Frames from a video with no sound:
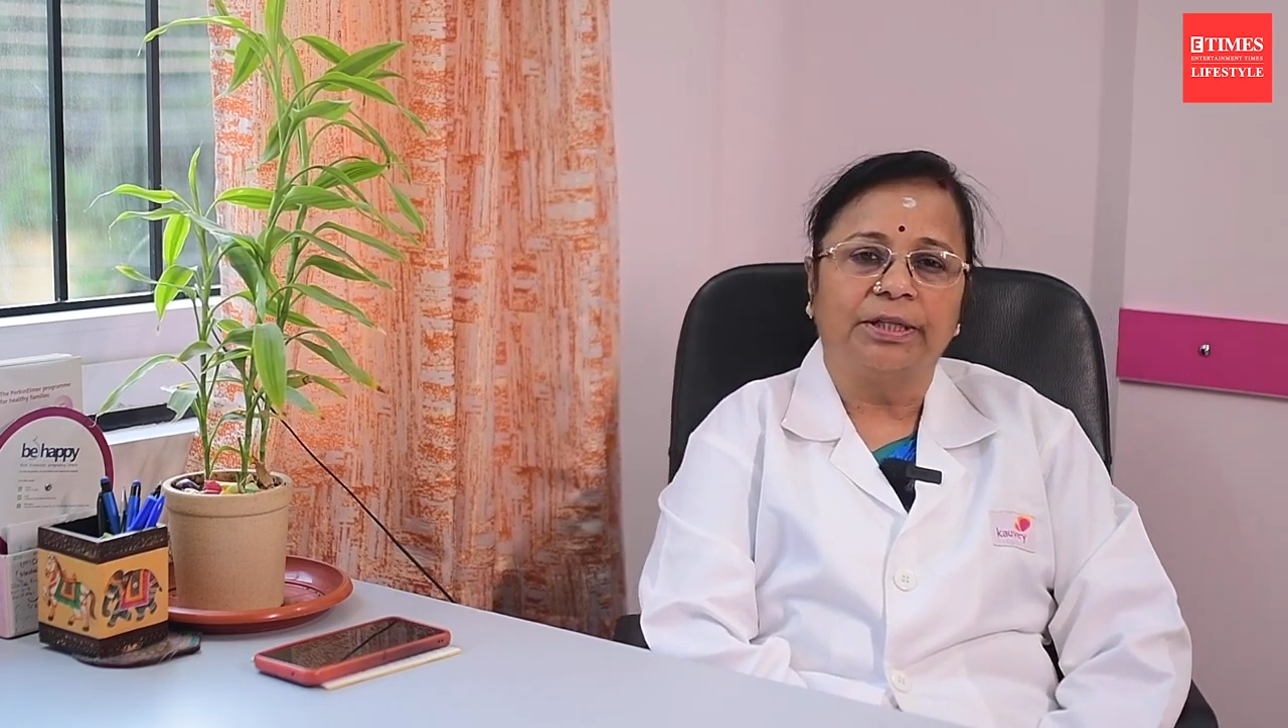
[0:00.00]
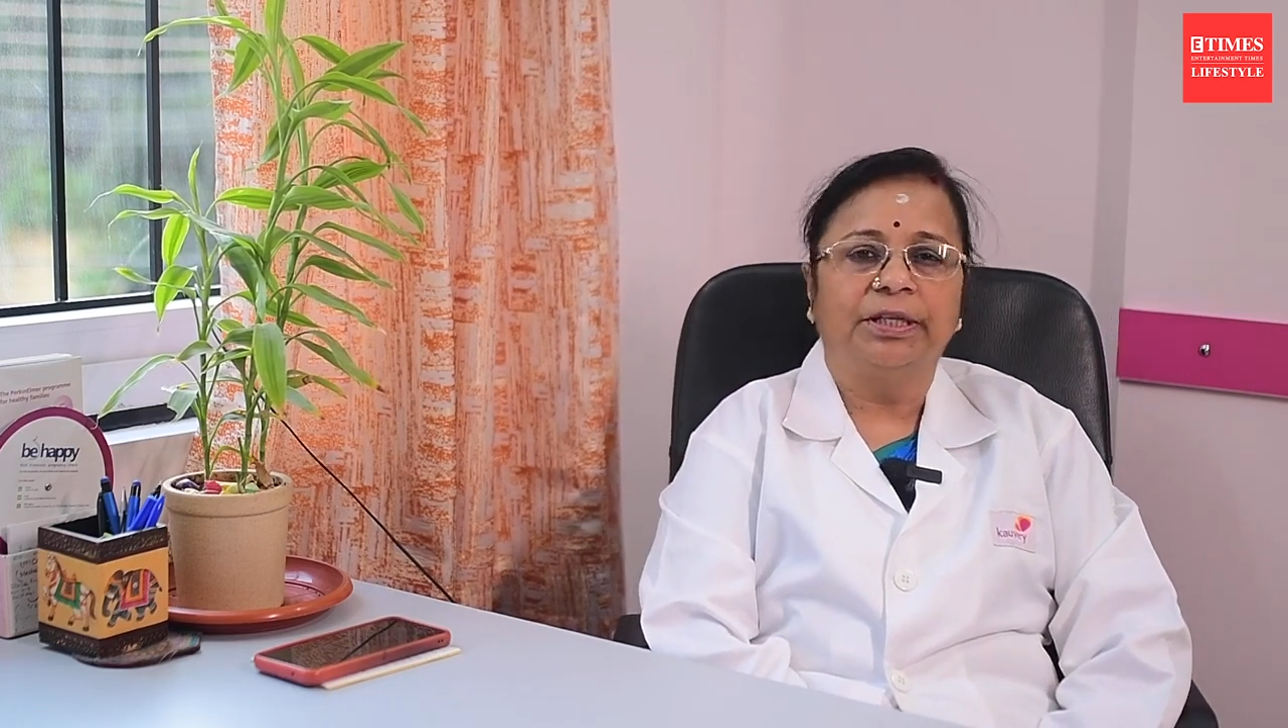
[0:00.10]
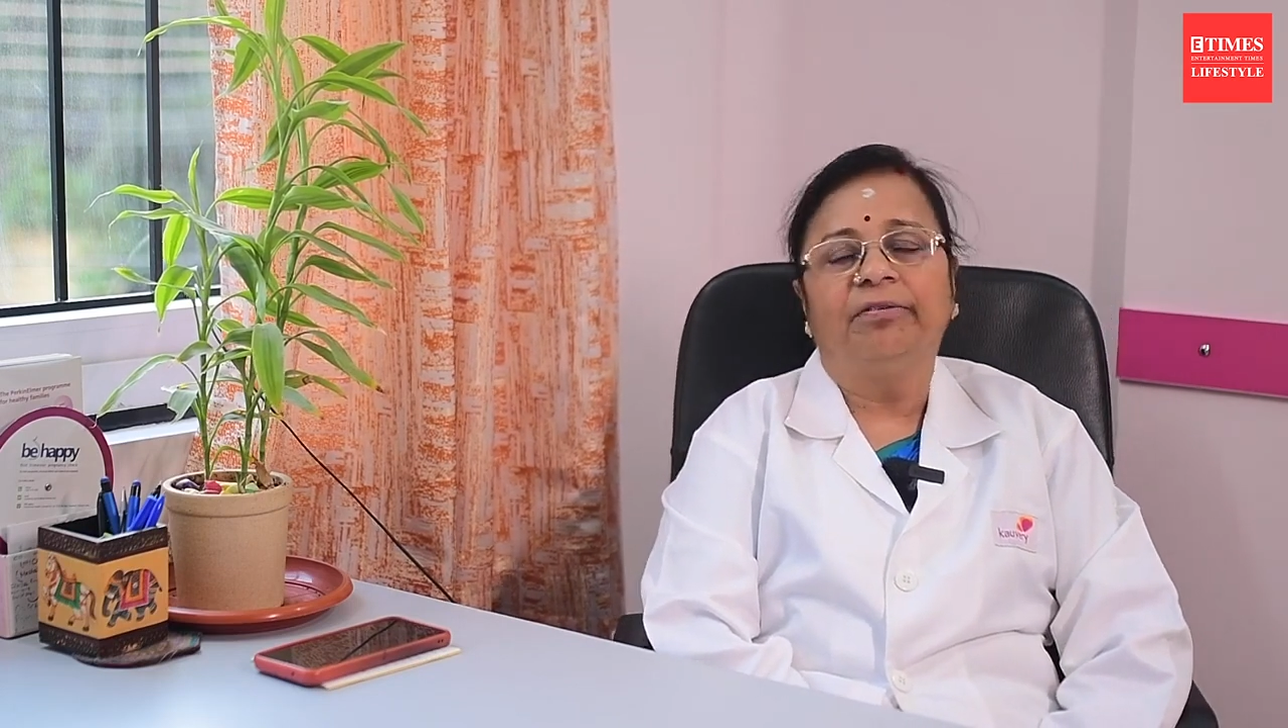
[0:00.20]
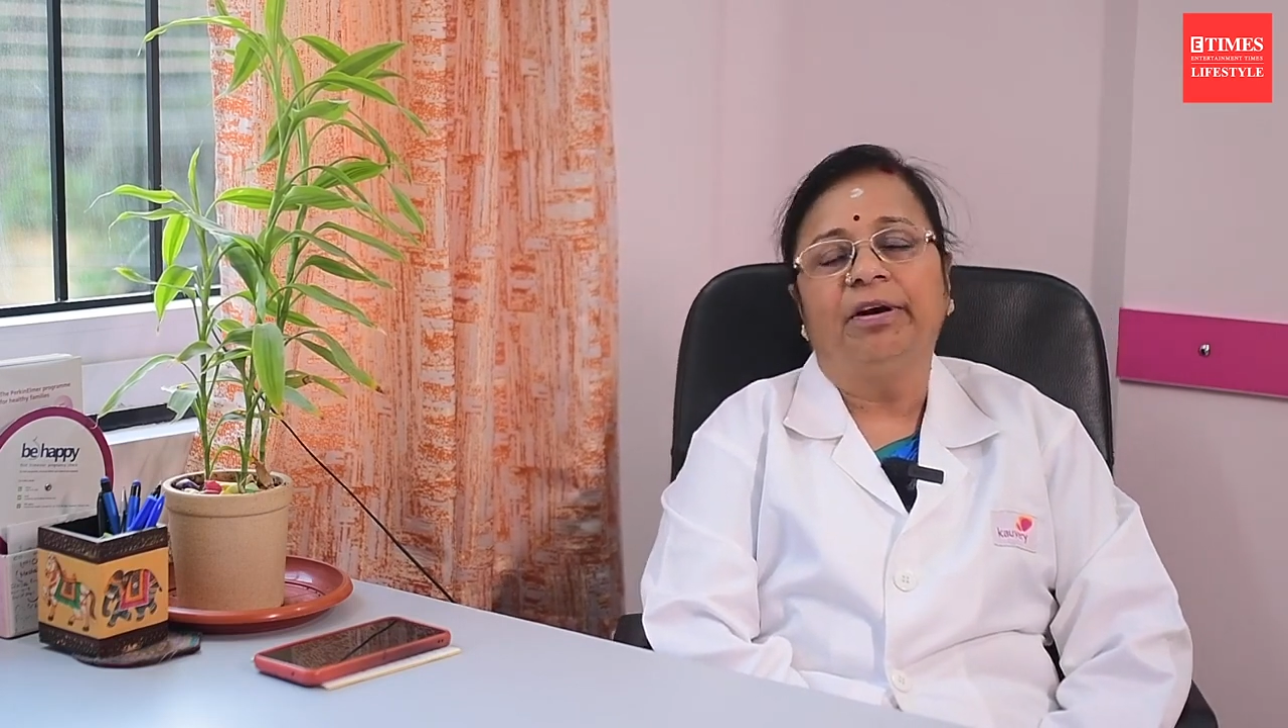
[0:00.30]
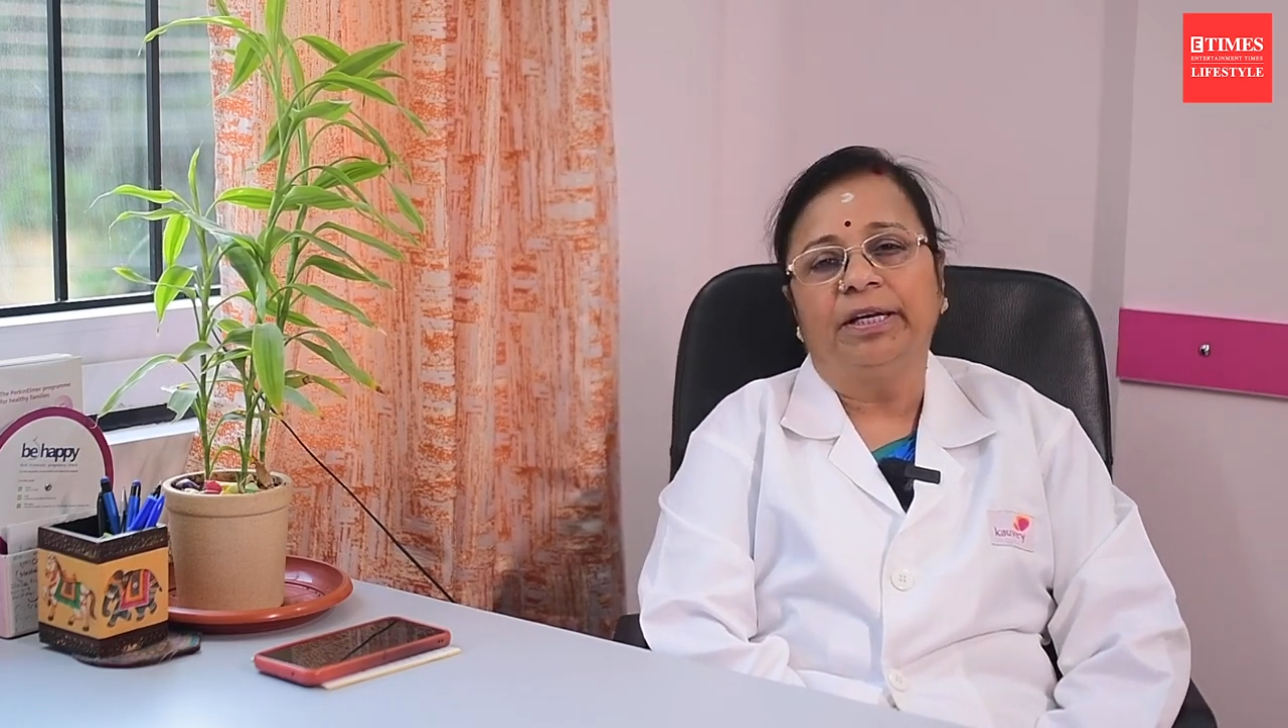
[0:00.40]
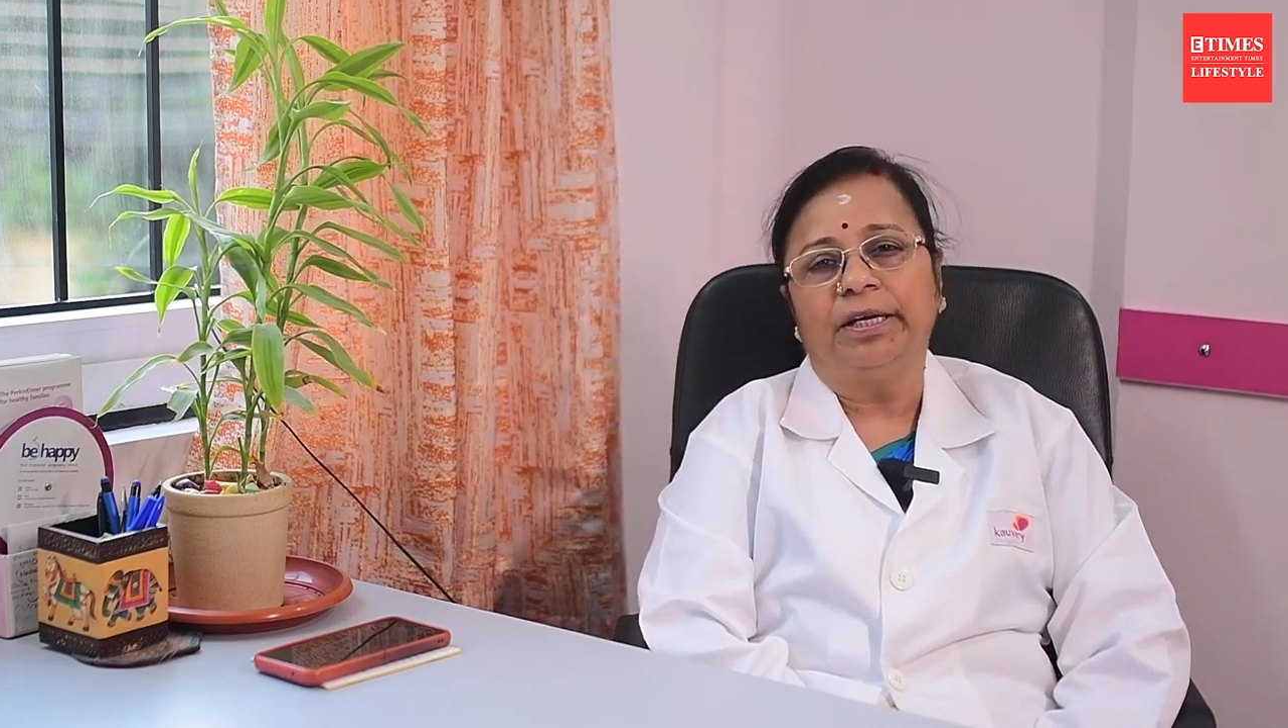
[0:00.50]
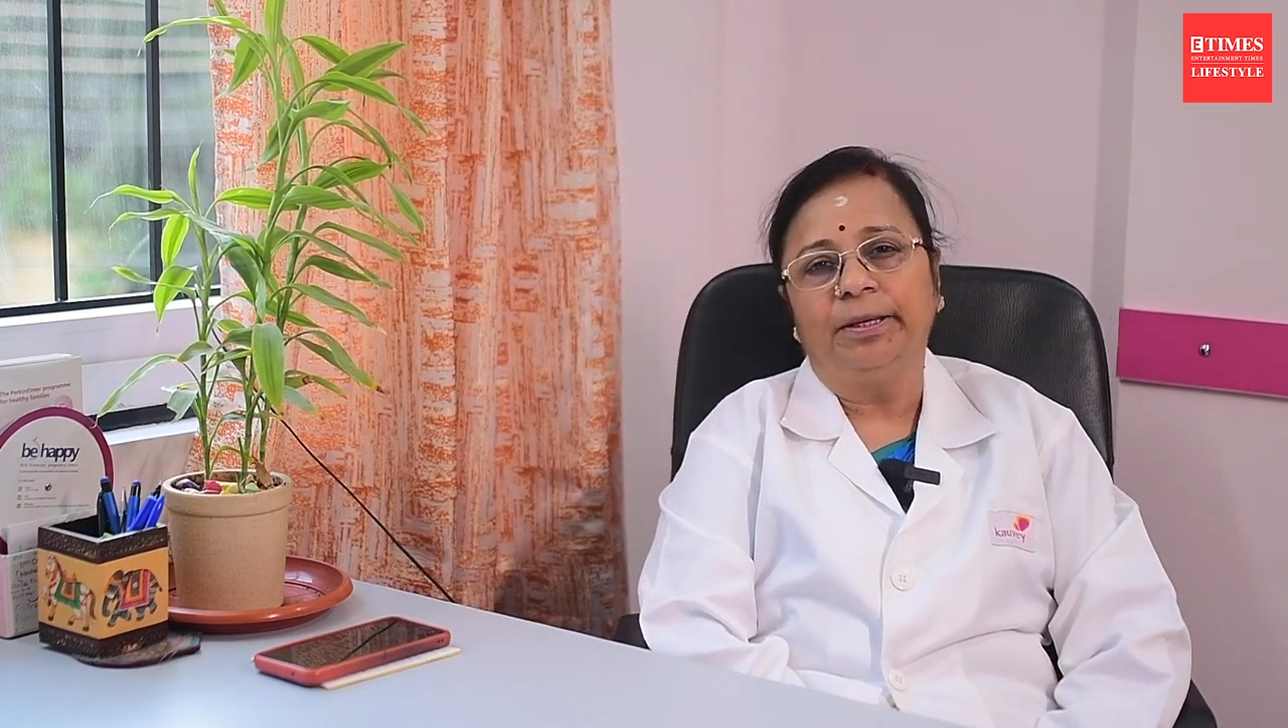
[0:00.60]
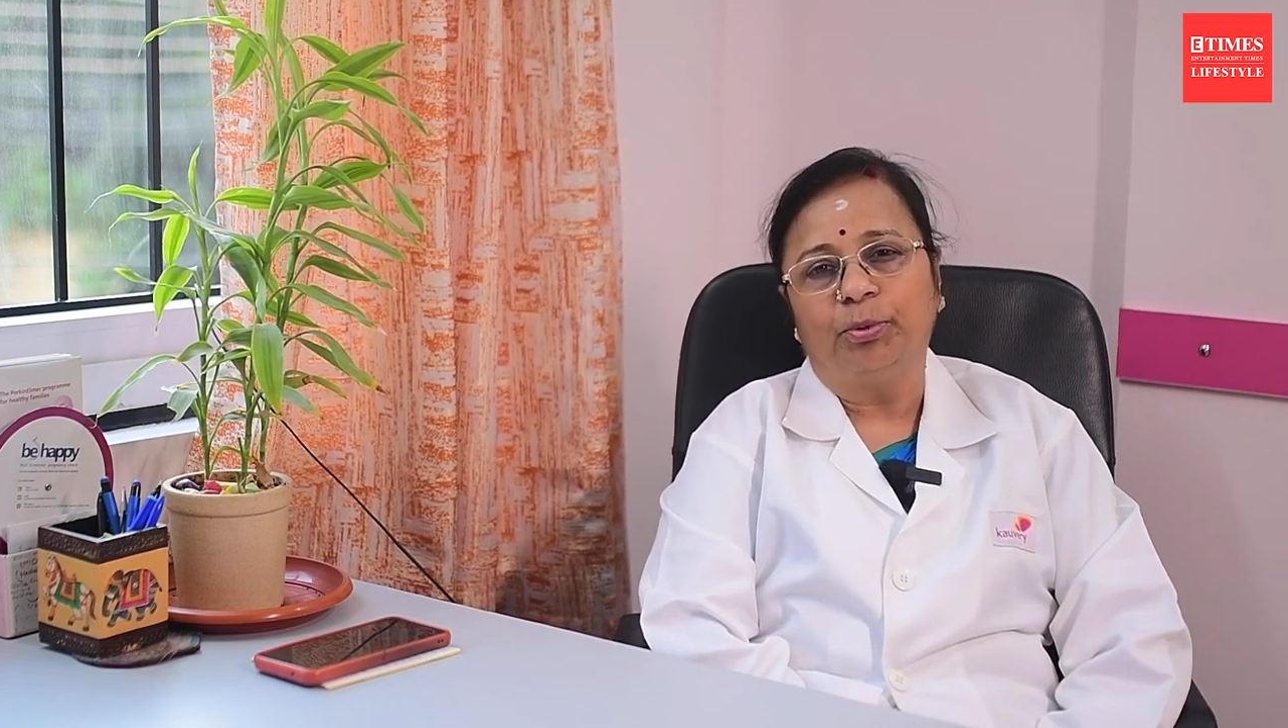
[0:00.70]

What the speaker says: and they have already